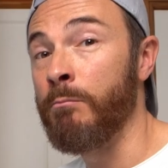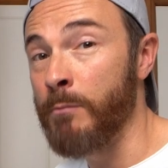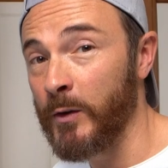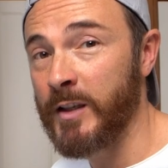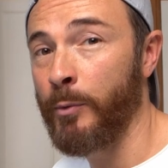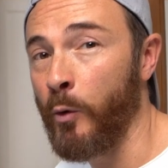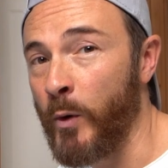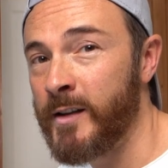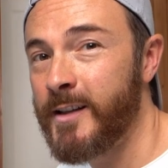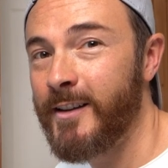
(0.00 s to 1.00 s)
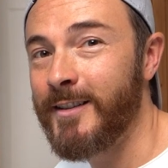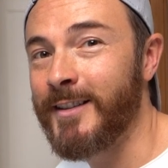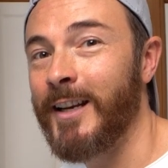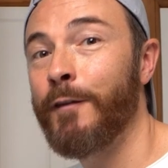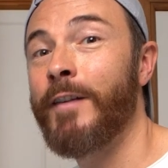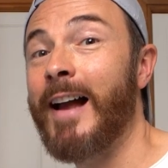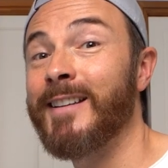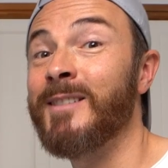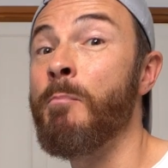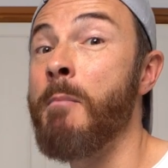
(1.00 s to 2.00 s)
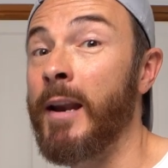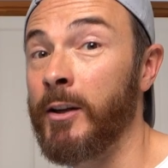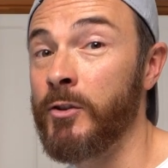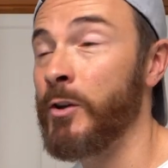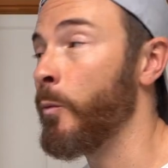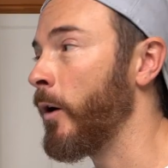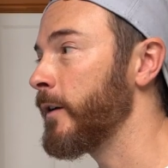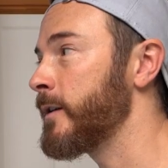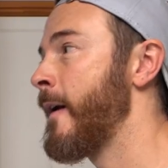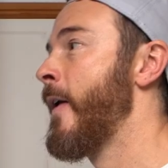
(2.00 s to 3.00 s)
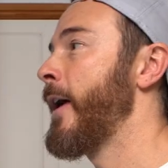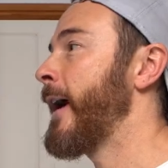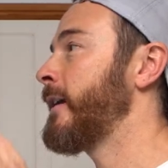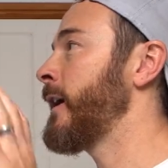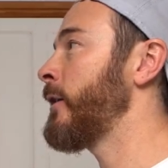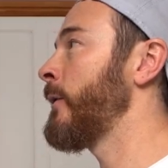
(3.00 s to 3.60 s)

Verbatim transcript: multiple windows, in fact as many as you want. And here